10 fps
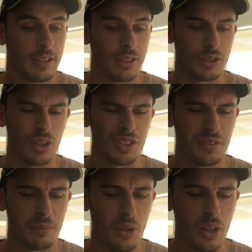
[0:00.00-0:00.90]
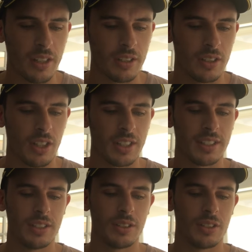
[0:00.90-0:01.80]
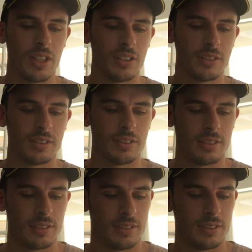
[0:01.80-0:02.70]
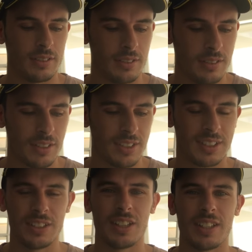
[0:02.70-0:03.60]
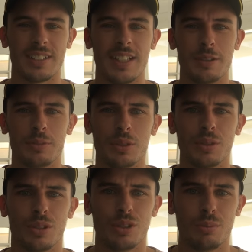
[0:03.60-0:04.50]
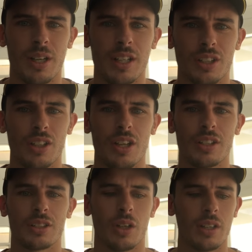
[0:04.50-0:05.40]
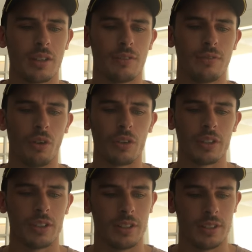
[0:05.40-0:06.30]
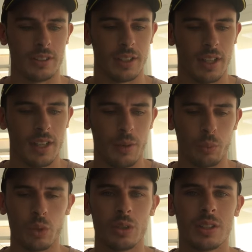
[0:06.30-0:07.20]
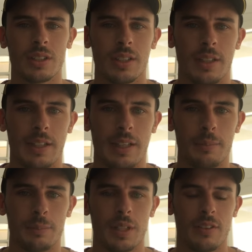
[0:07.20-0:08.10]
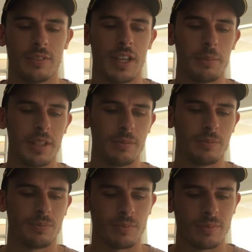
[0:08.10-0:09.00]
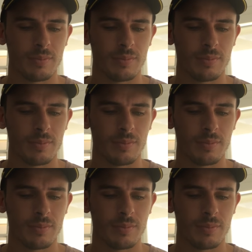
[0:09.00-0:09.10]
the dogs for mine, I still don't I still don't see him doing too much. I know the signing of Foran and Woods um, have come in.